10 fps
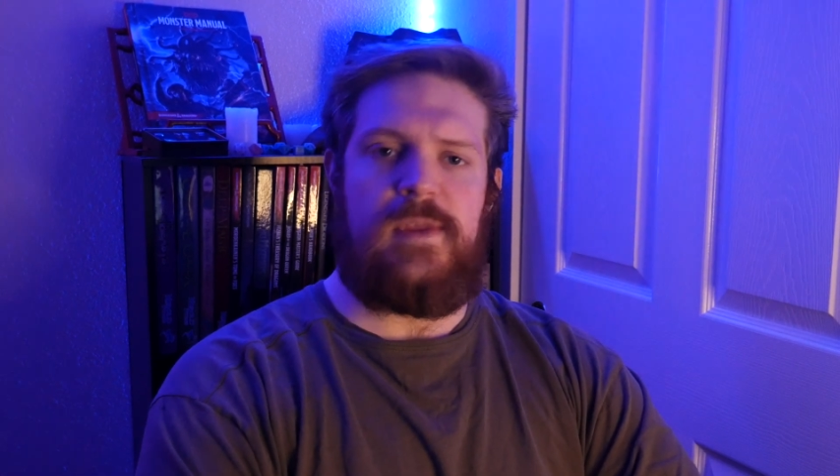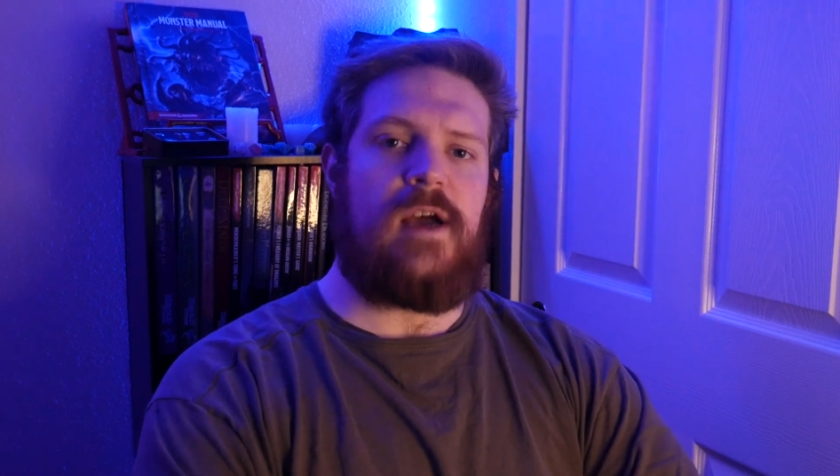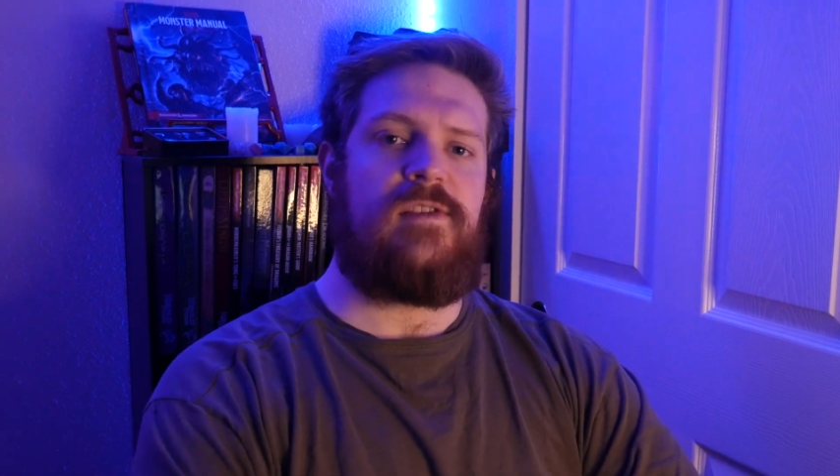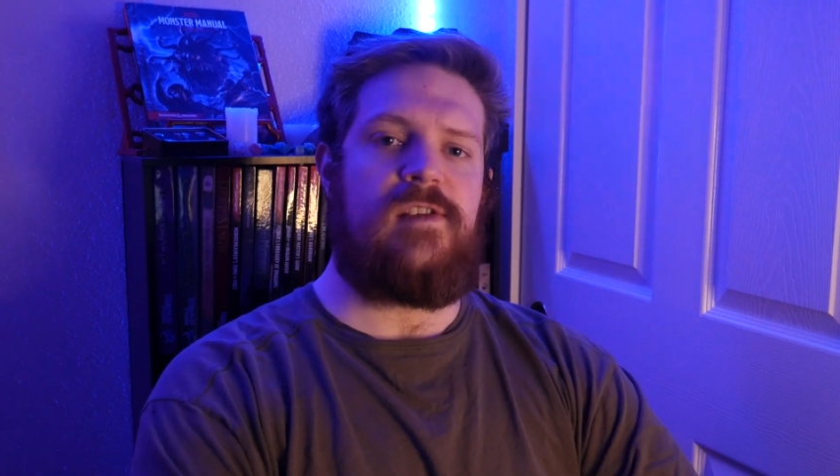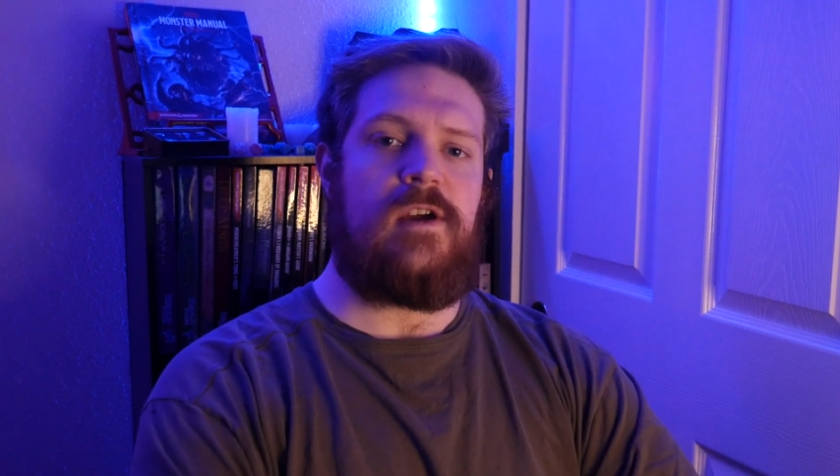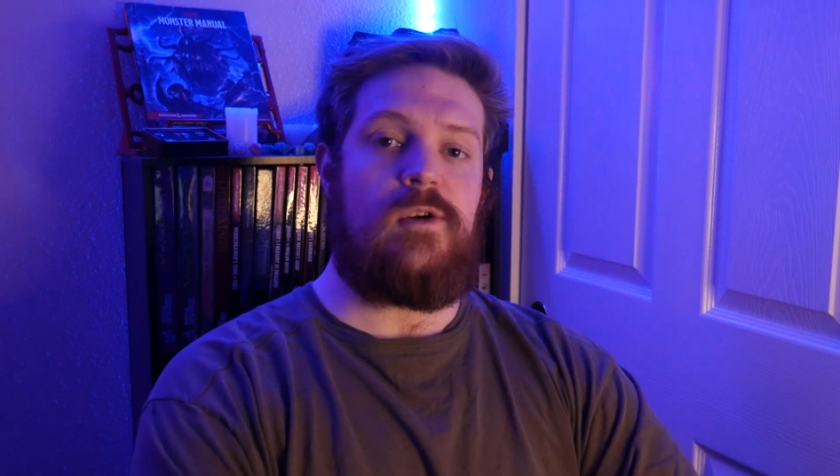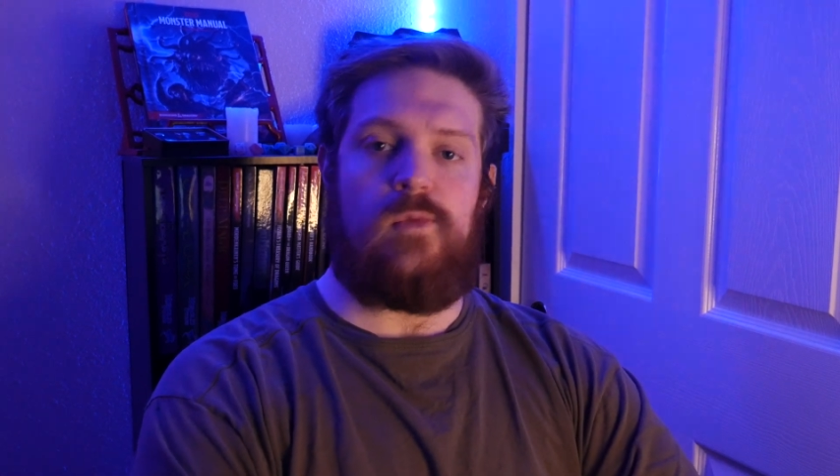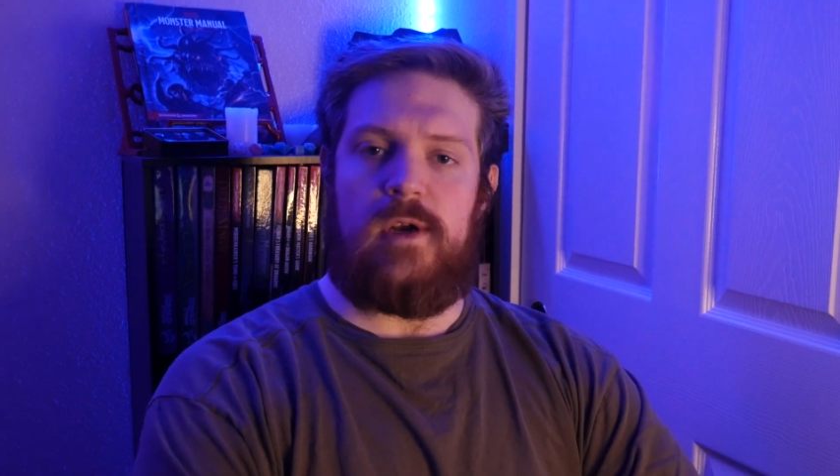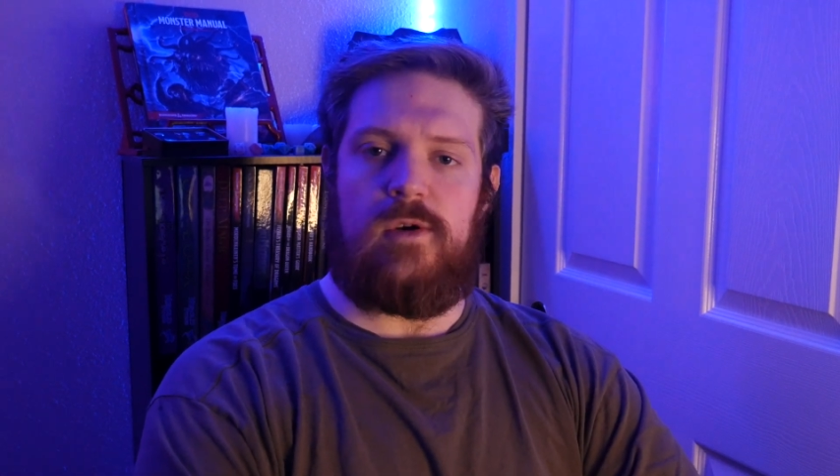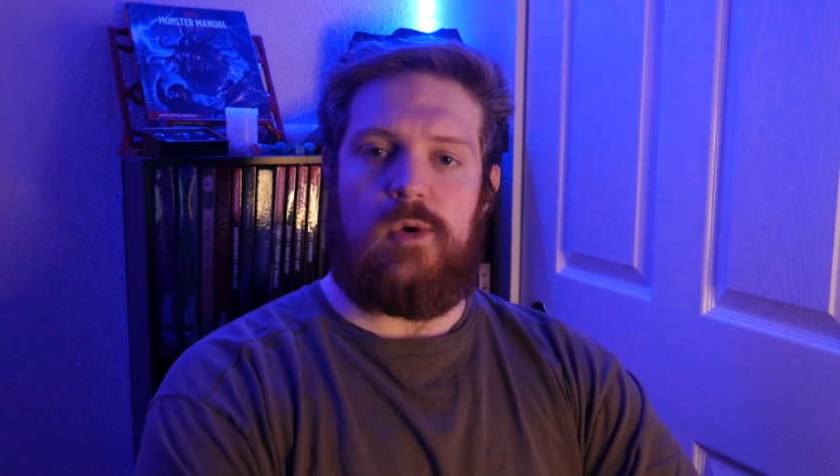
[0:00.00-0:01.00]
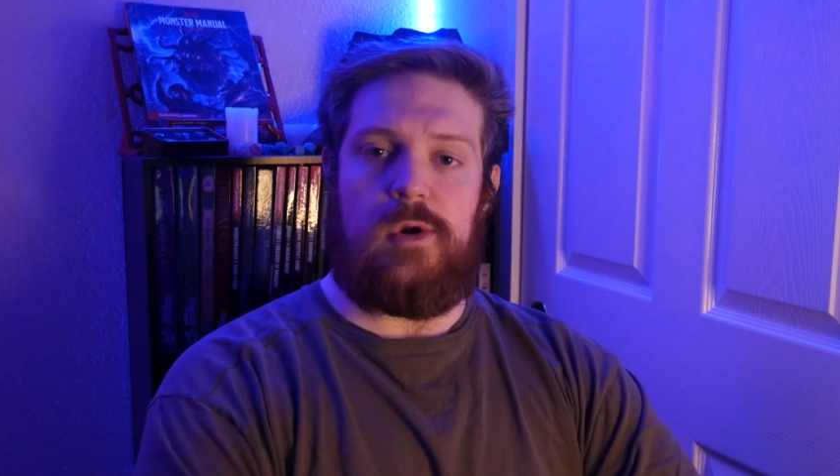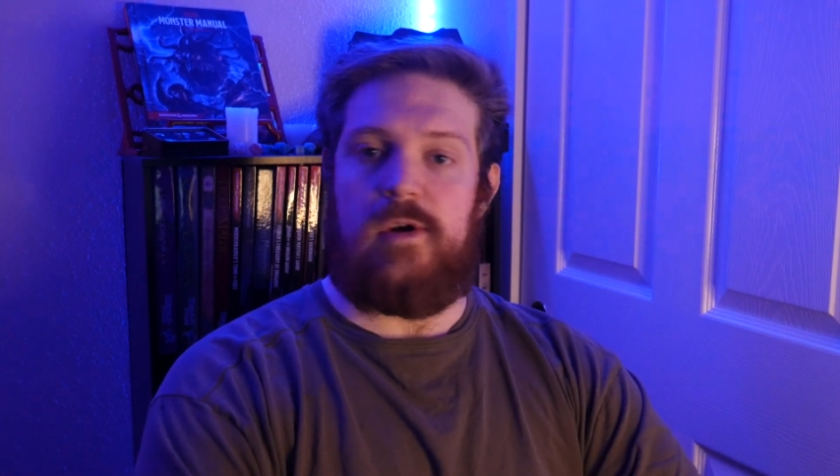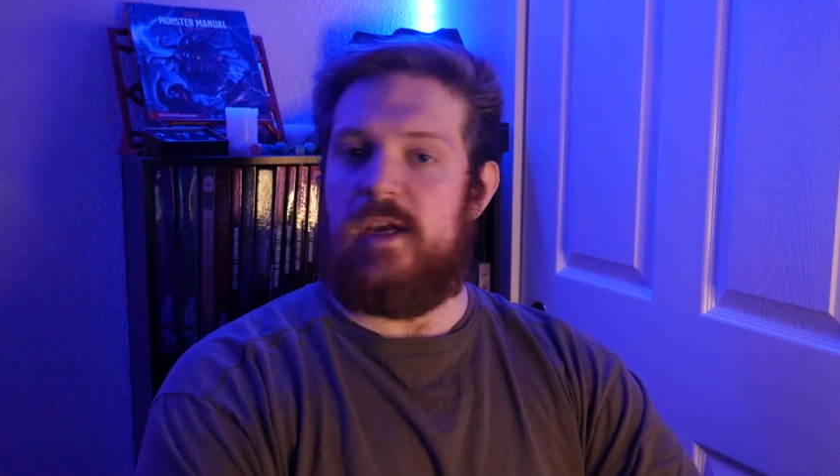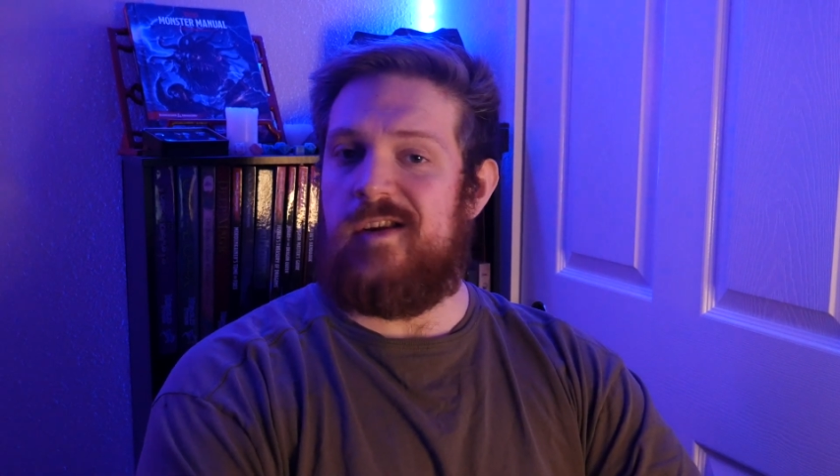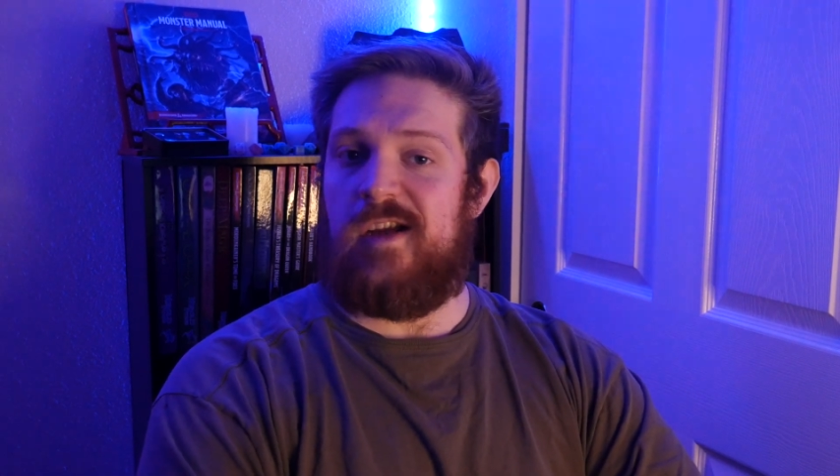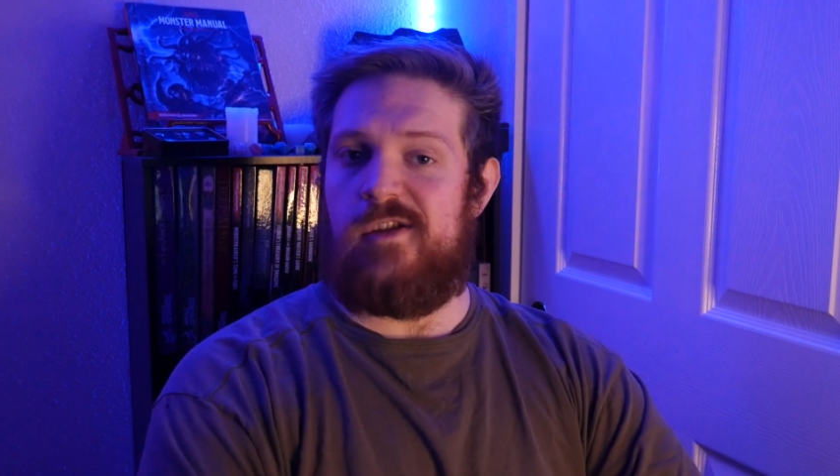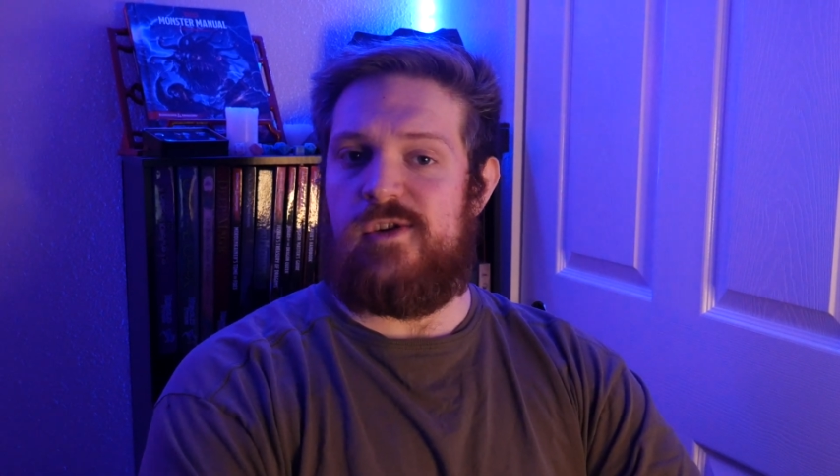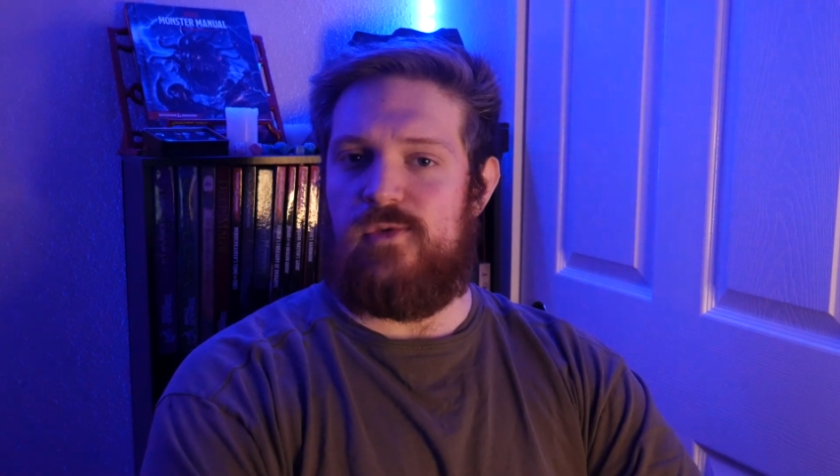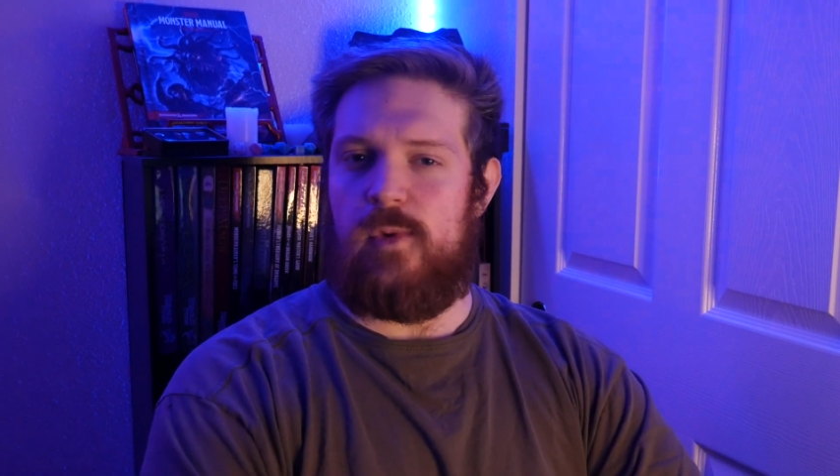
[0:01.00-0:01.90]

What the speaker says: a CR 1/4 Intelligence